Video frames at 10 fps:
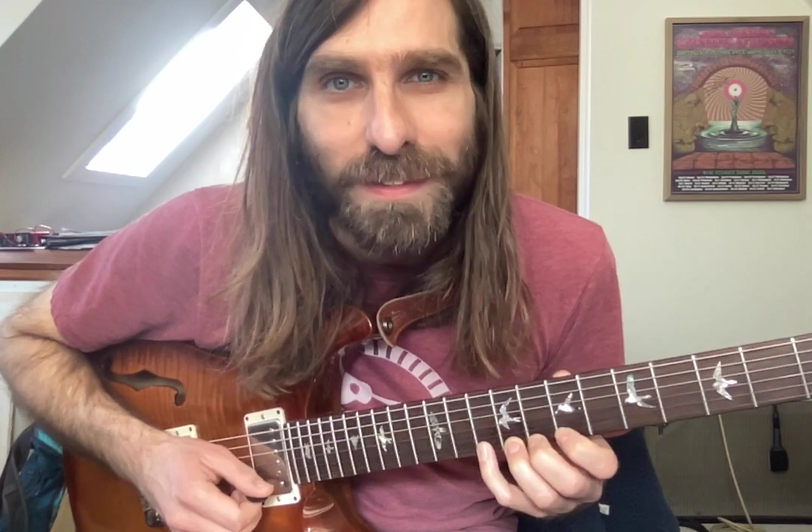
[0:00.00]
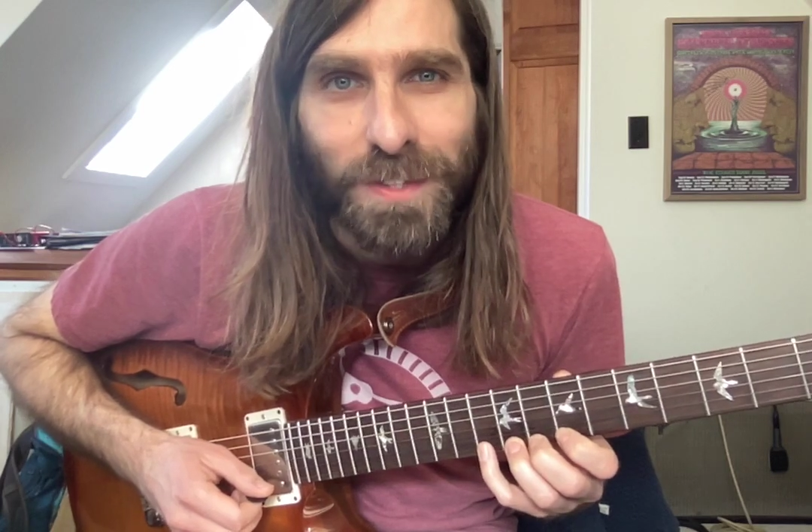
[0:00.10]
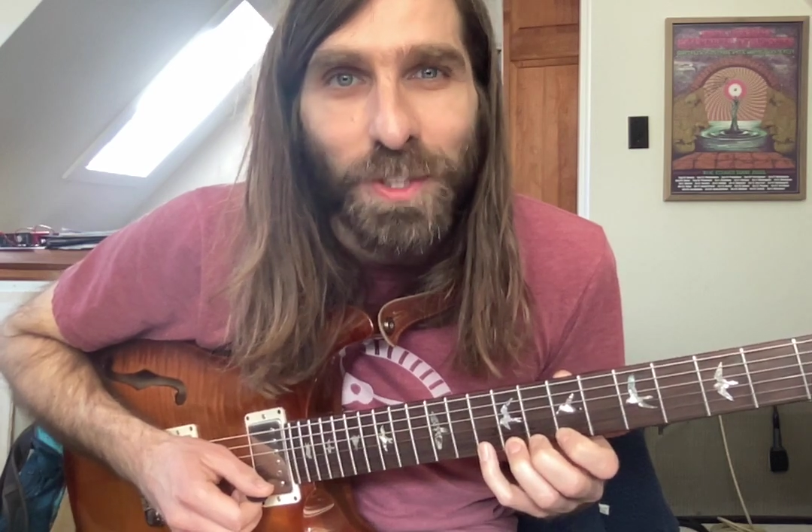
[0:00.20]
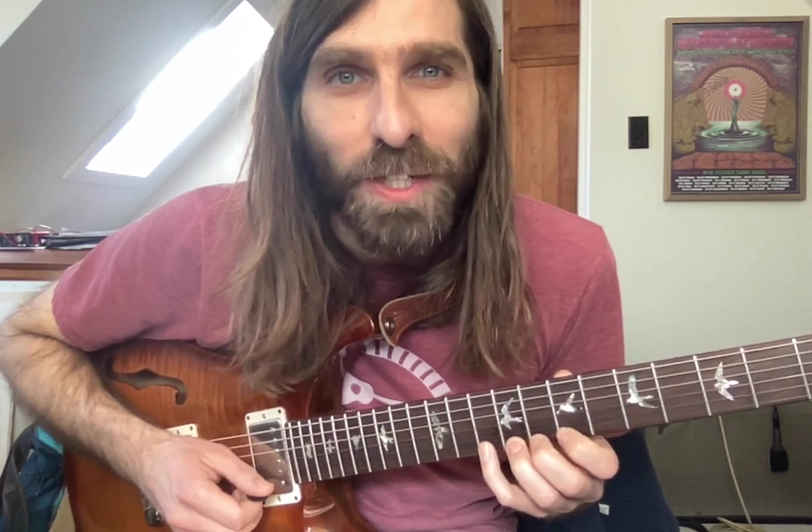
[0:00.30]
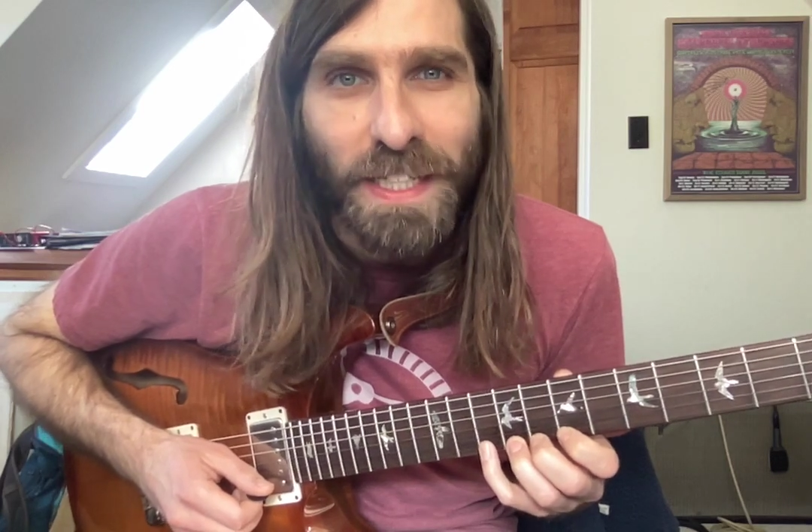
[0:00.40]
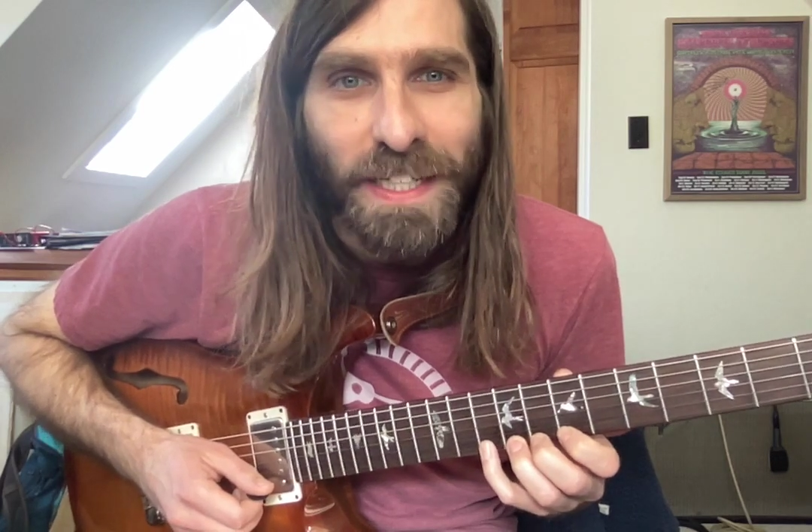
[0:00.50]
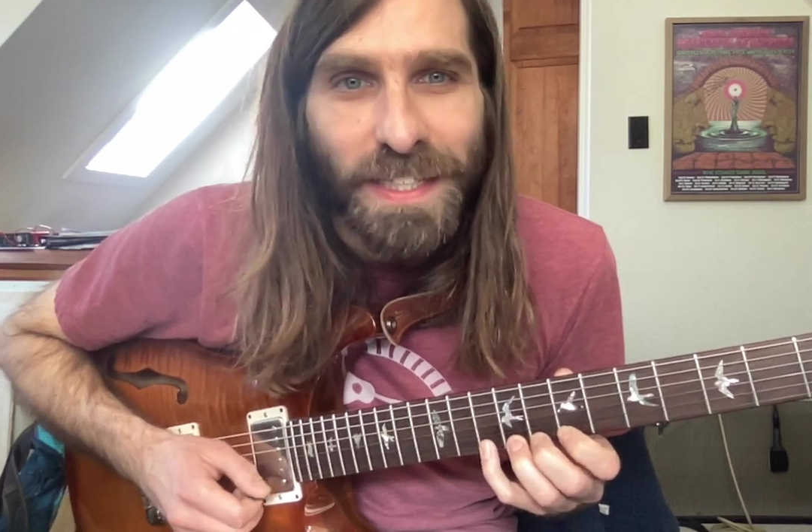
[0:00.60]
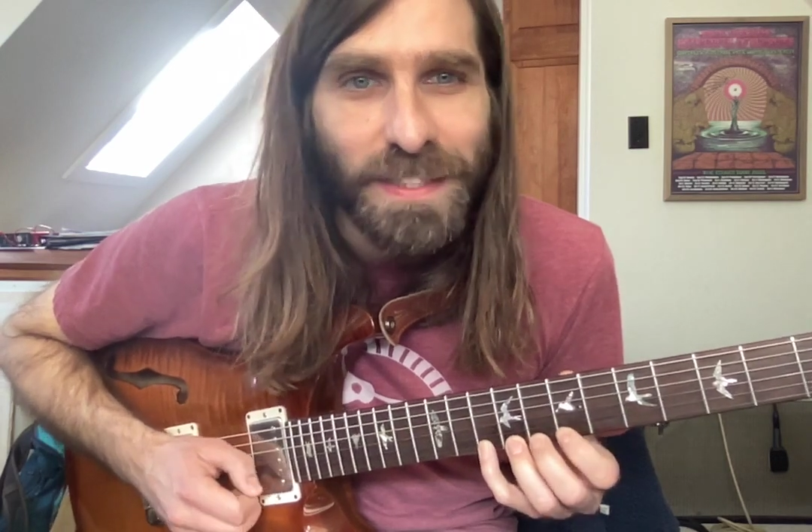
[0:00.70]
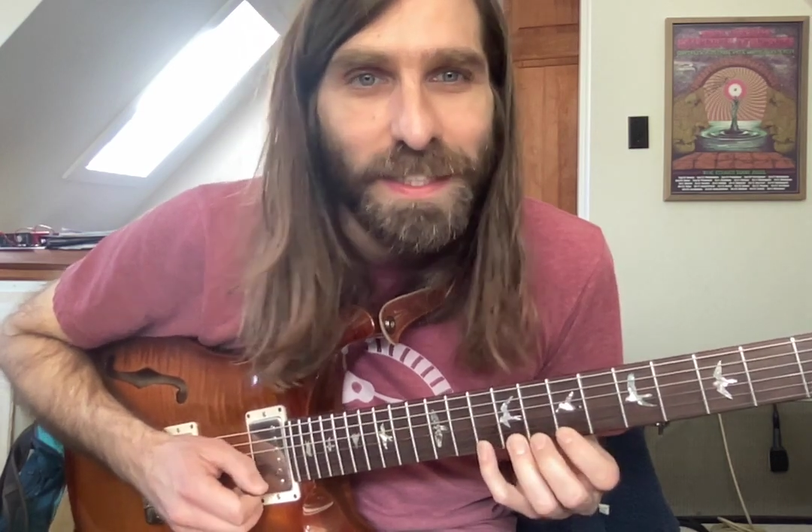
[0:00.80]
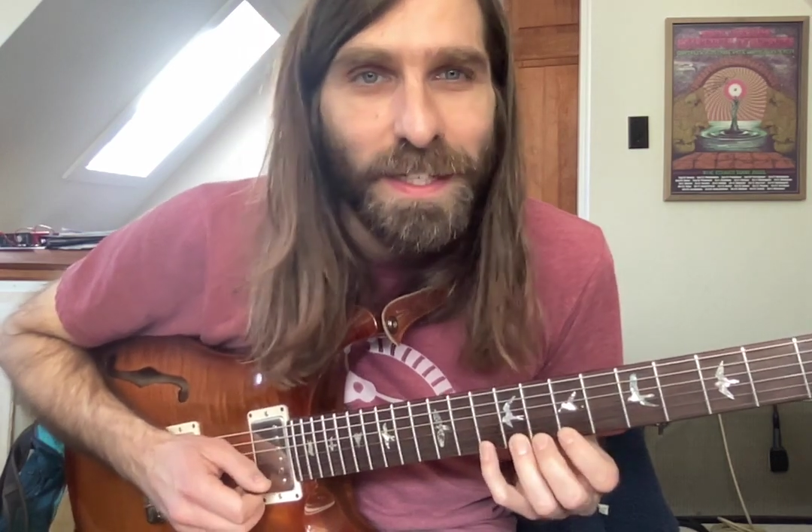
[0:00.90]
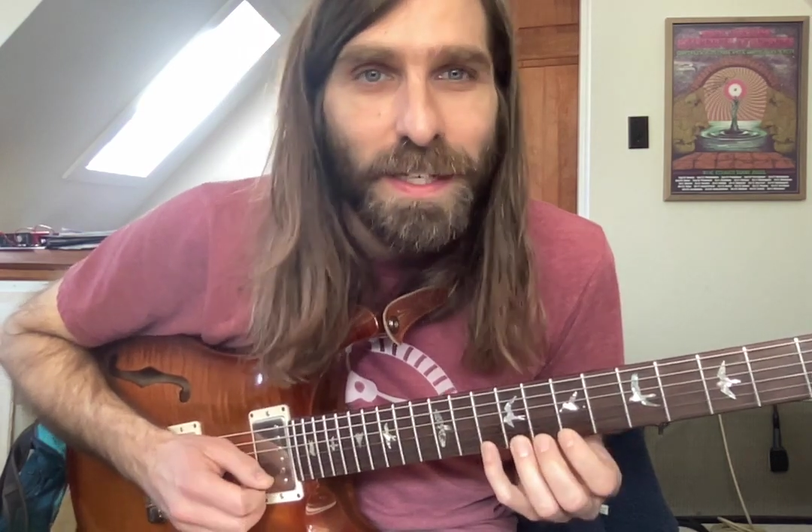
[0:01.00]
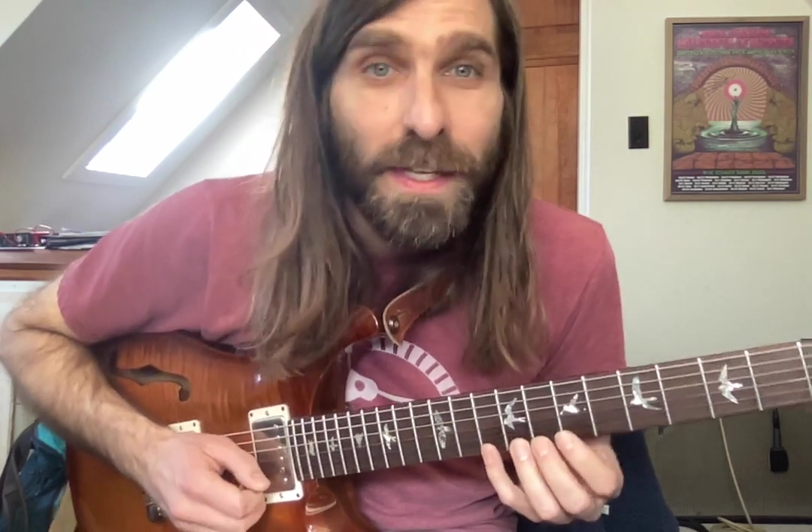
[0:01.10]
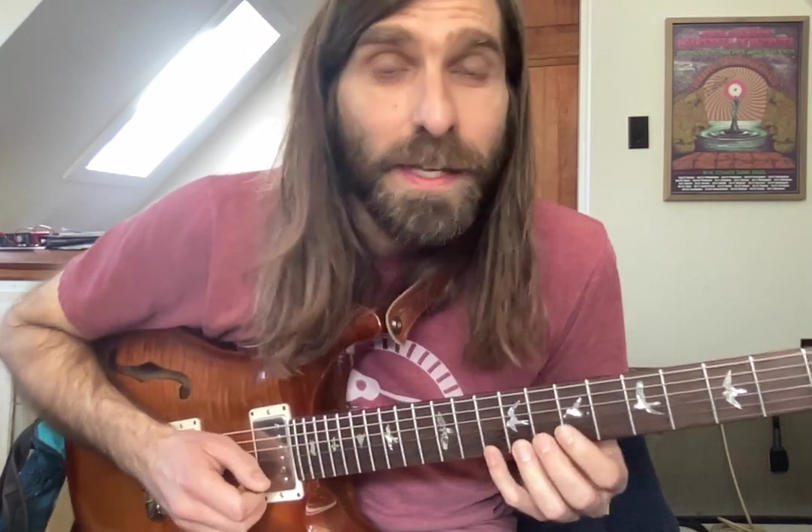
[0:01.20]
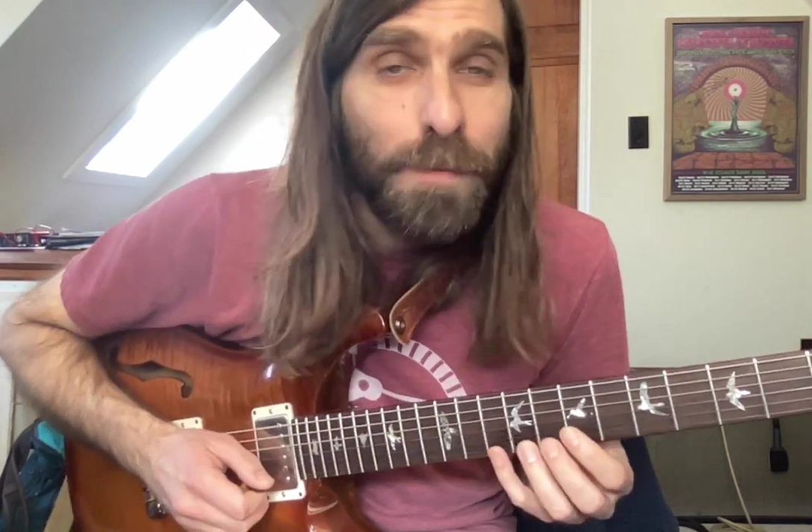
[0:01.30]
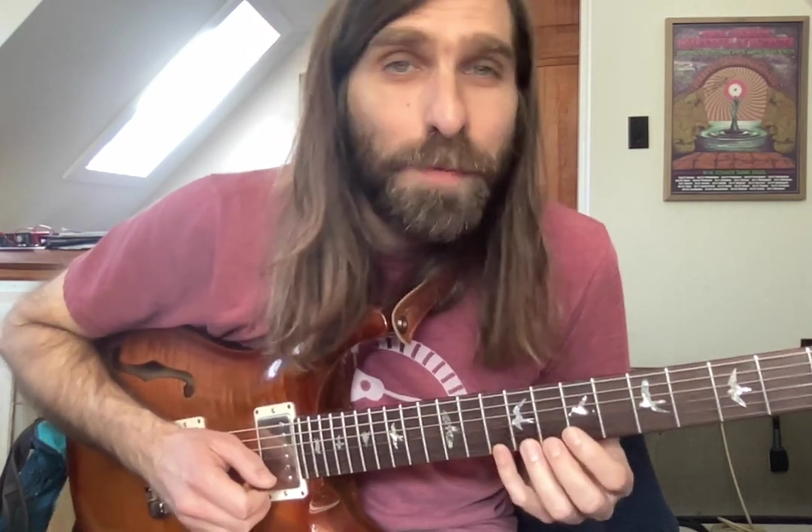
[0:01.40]
dirtiness.
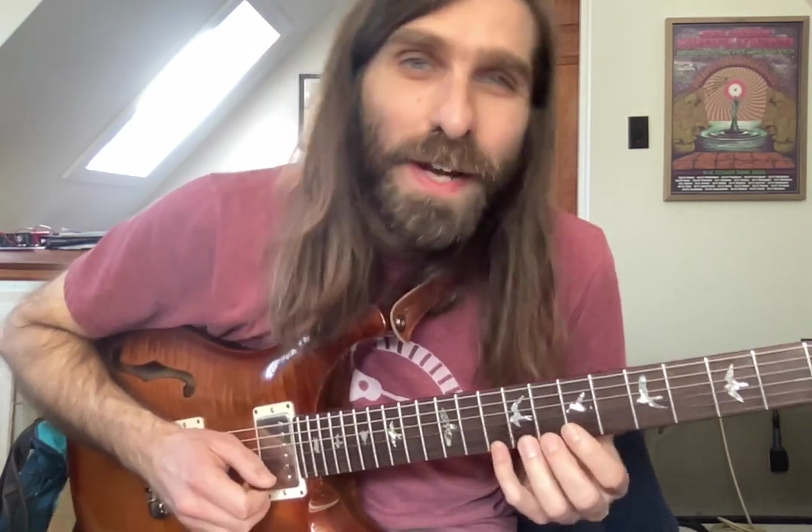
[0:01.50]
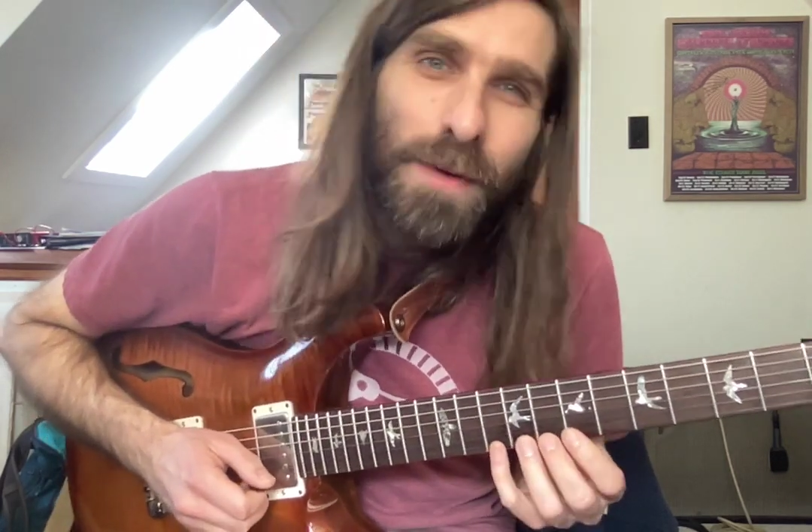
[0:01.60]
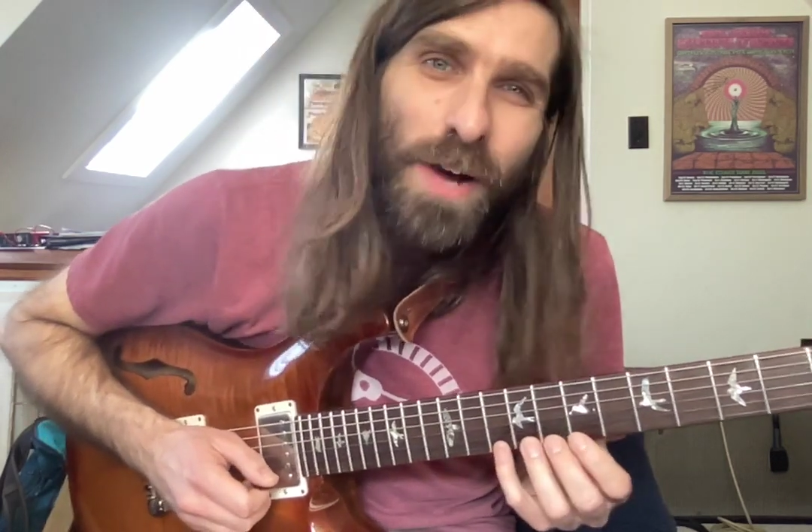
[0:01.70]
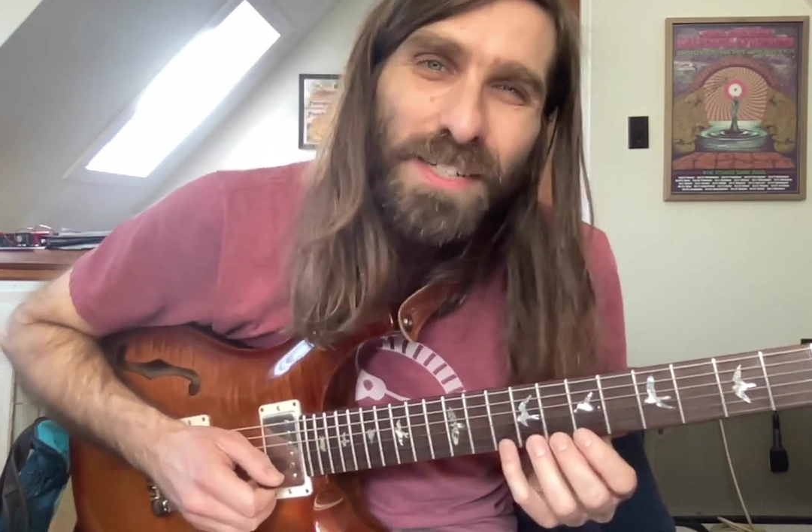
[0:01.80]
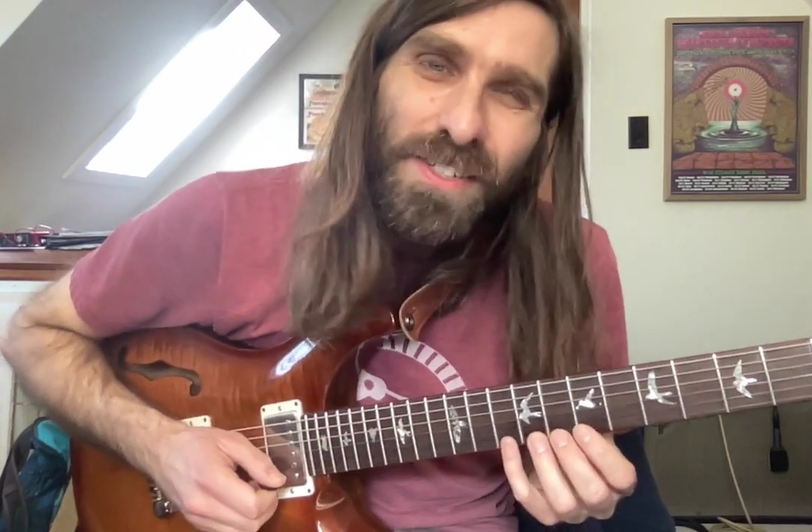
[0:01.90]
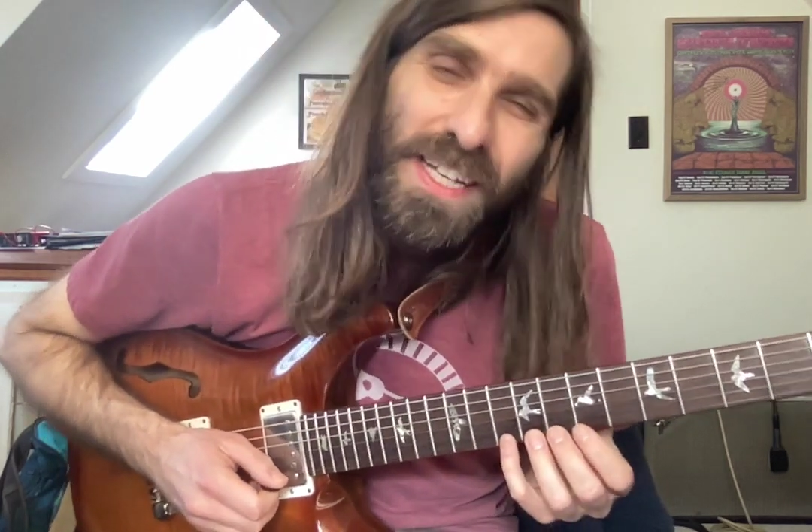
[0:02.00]
But I watched